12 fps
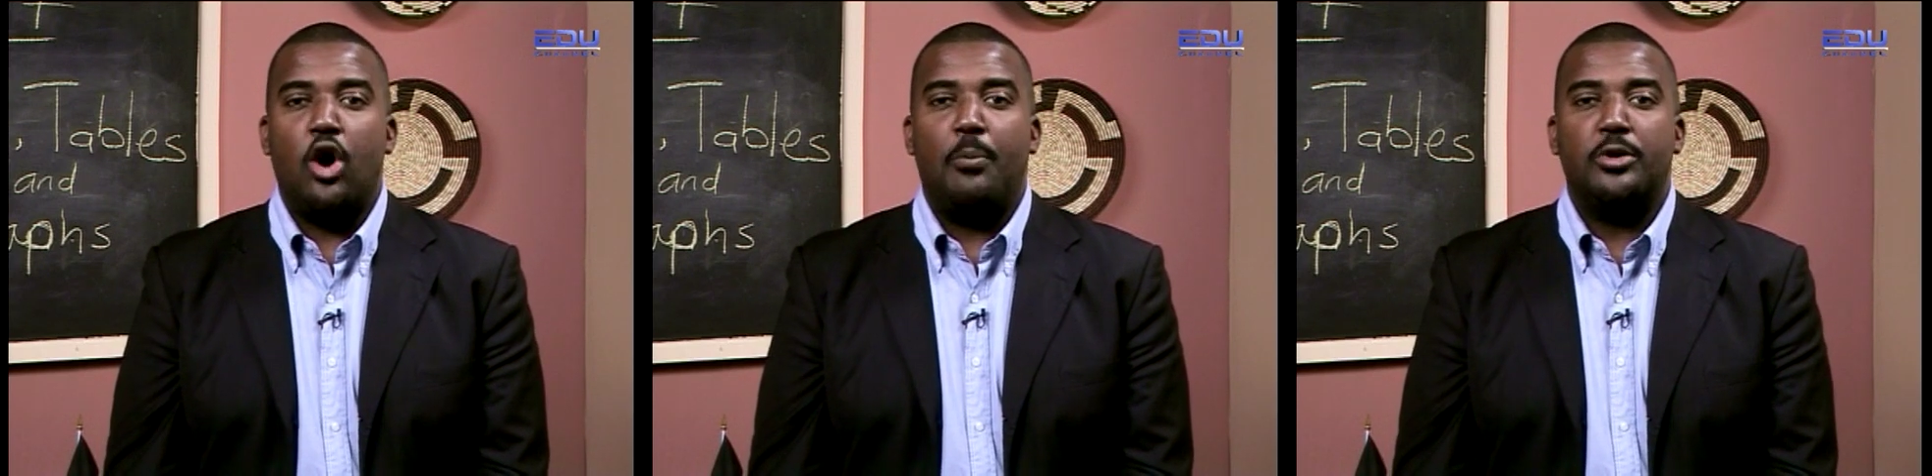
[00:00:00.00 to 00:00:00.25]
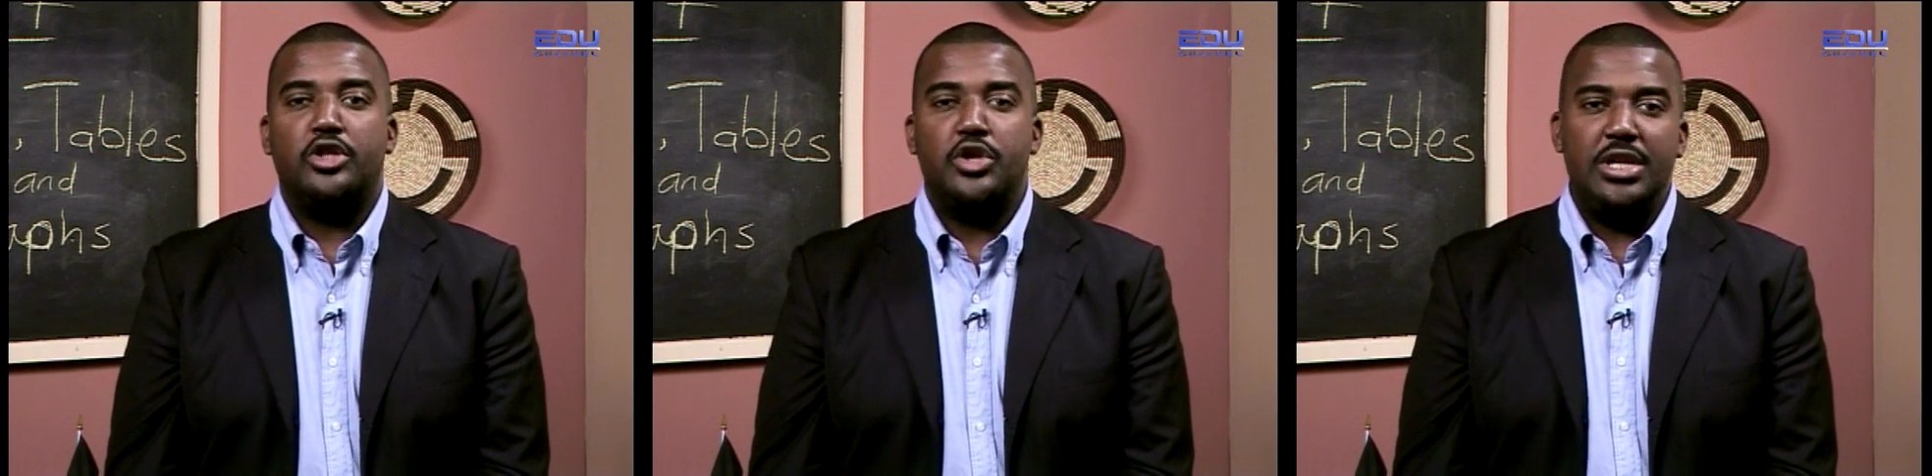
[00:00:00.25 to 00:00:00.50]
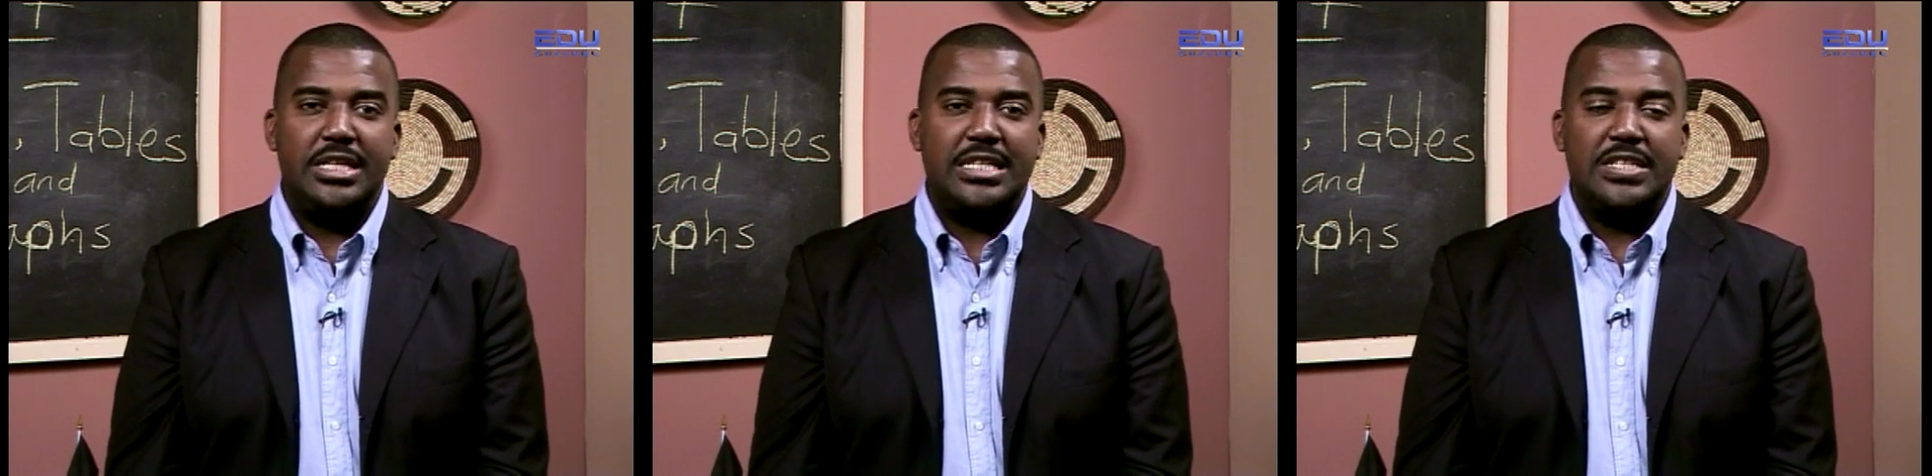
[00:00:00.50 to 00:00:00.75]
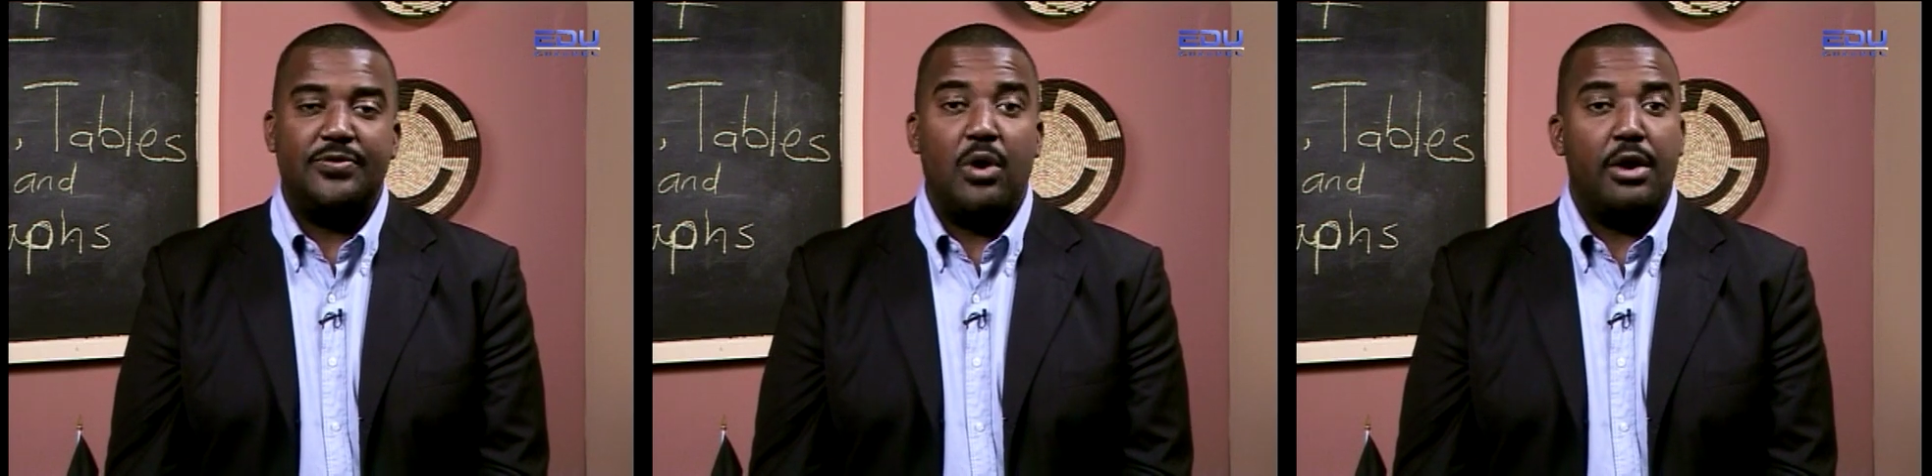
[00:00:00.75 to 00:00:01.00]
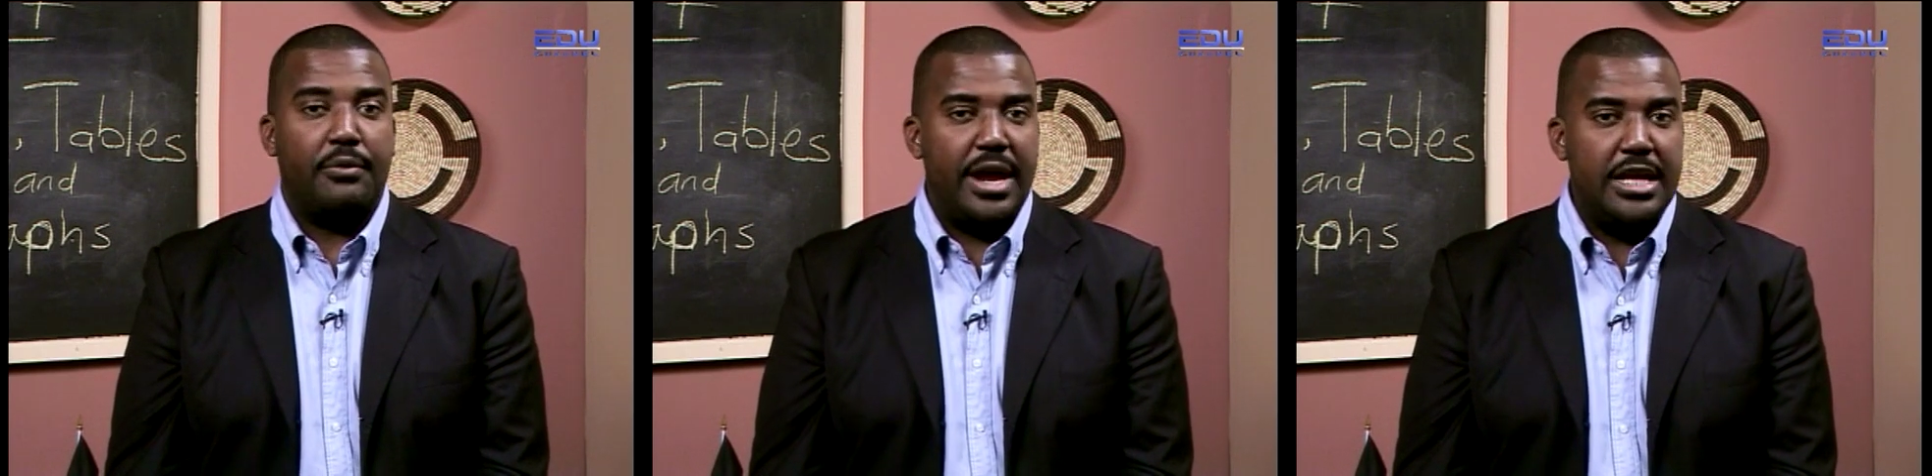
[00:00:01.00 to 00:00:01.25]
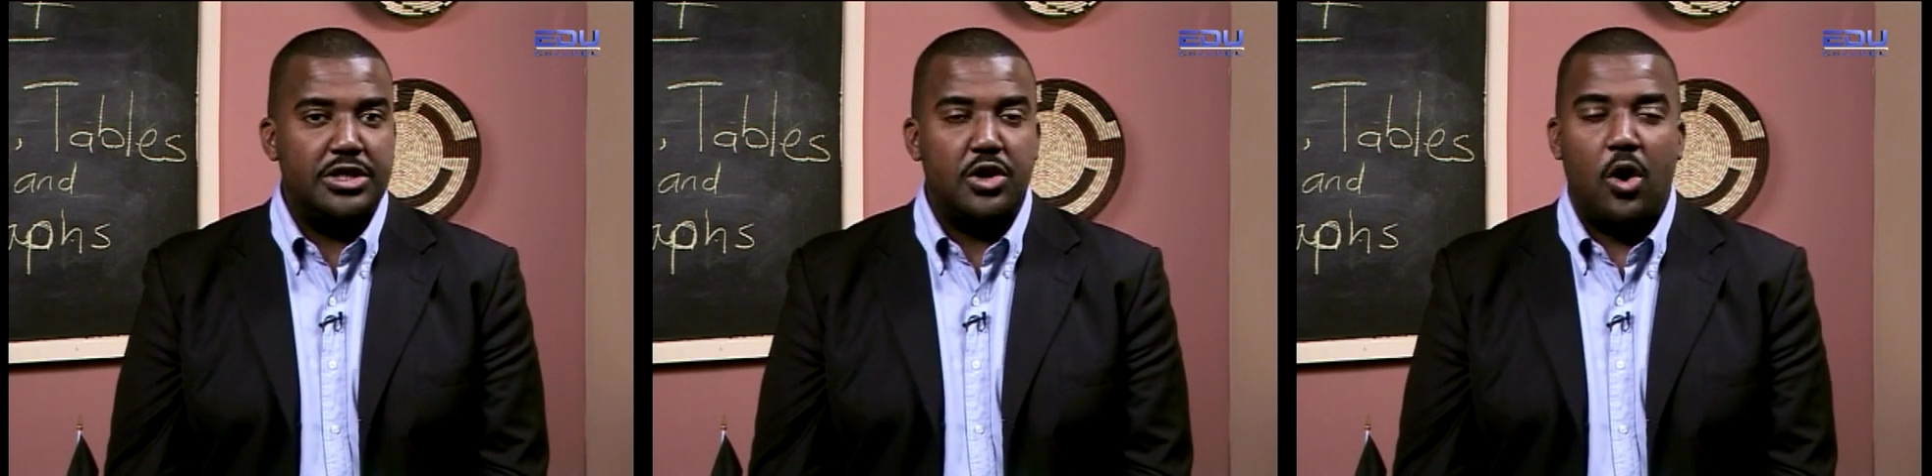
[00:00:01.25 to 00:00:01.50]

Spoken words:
opportunities for a range